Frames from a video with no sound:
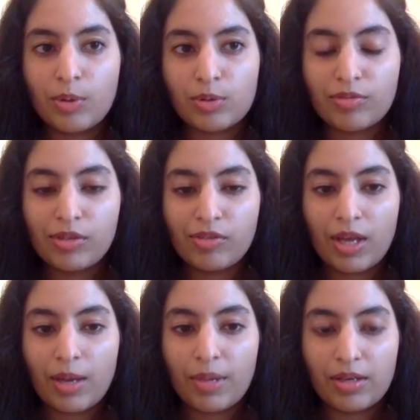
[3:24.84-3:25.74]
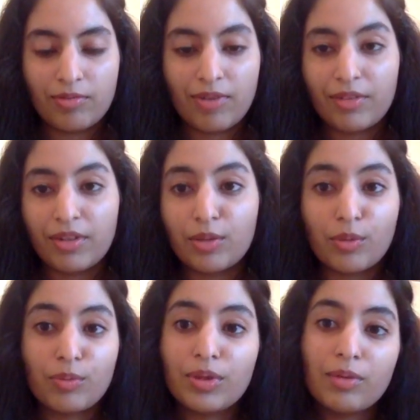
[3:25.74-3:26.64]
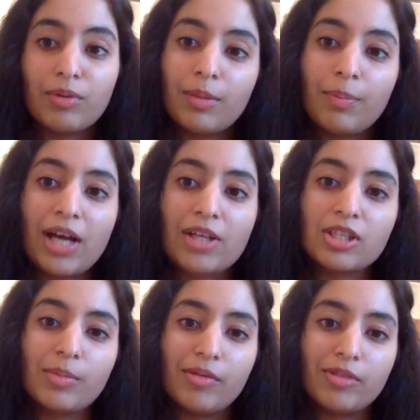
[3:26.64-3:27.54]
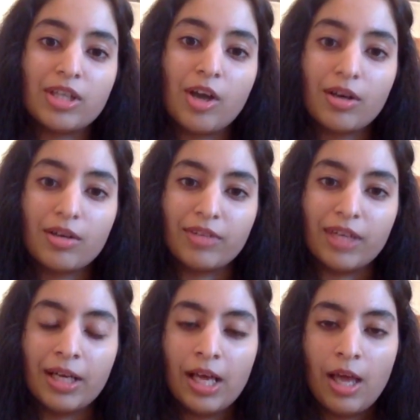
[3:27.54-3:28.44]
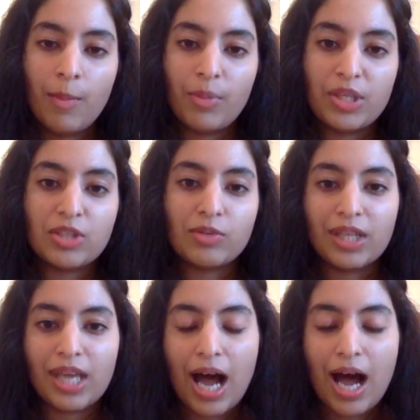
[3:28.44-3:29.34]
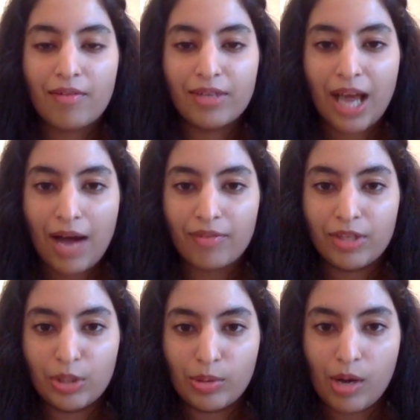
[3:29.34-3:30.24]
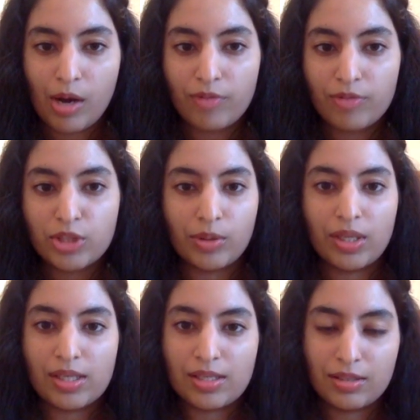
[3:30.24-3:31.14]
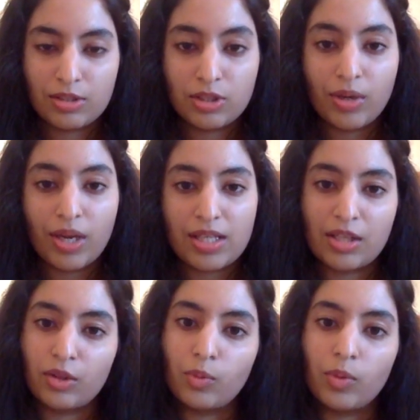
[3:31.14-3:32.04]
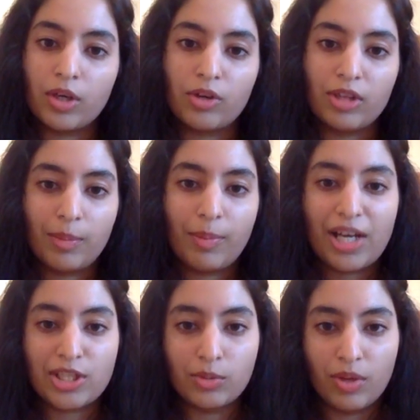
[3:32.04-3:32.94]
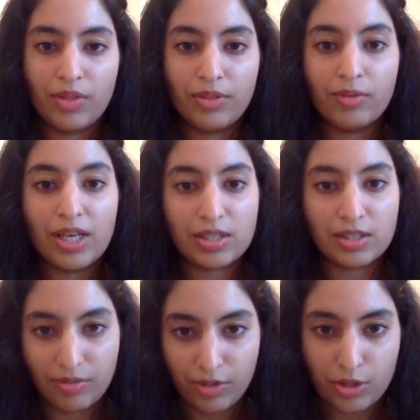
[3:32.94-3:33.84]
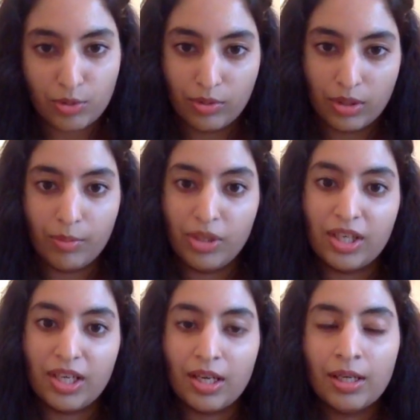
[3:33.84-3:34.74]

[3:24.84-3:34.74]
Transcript: to a few of them and found that they were really, really passionate about photography, but didn't really have an avenue of showcasing their work or their passion with the rest of the school community.